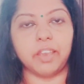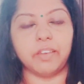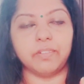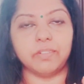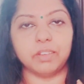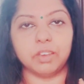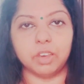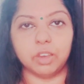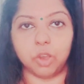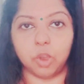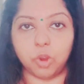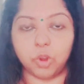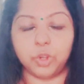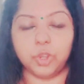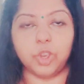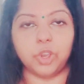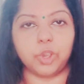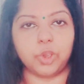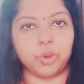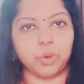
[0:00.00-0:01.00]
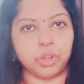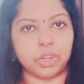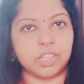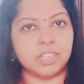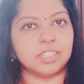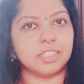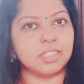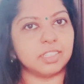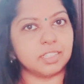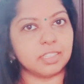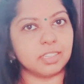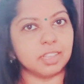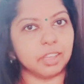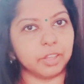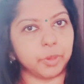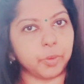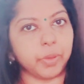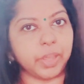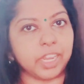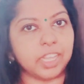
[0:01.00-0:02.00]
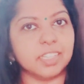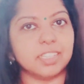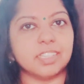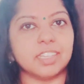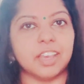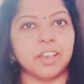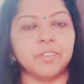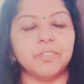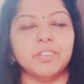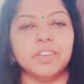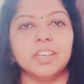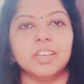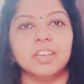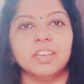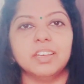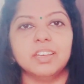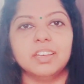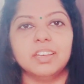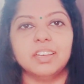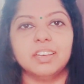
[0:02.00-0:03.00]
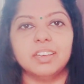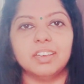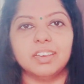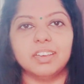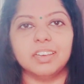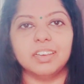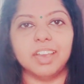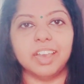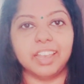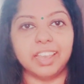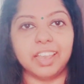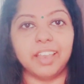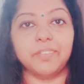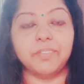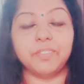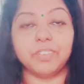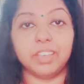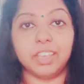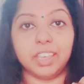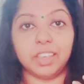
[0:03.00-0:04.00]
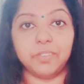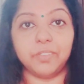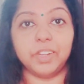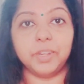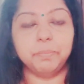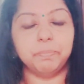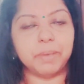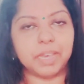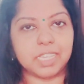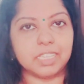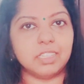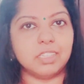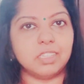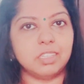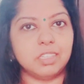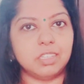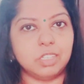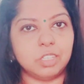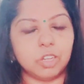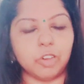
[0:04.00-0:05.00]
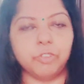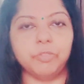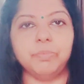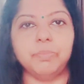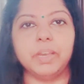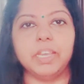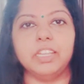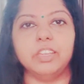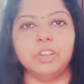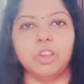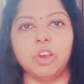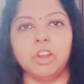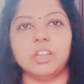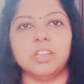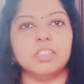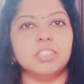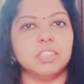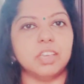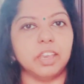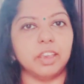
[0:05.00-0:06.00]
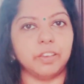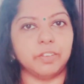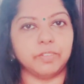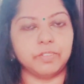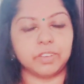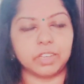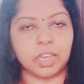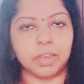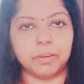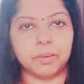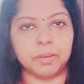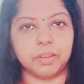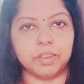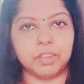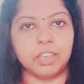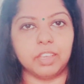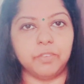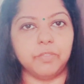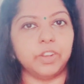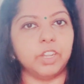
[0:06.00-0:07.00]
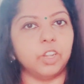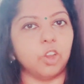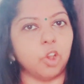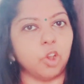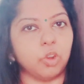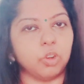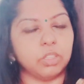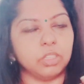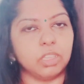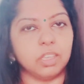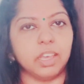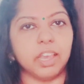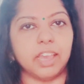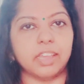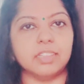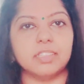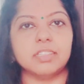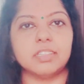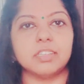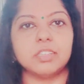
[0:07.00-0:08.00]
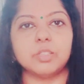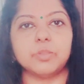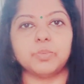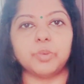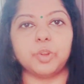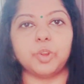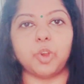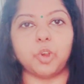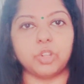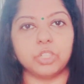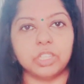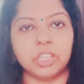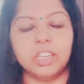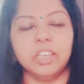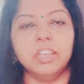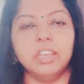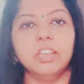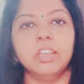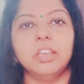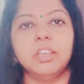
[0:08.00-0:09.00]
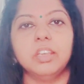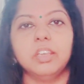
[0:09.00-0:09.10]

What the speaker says: have all your queries have. I have given best of my knowledge. I have given all the answers for all the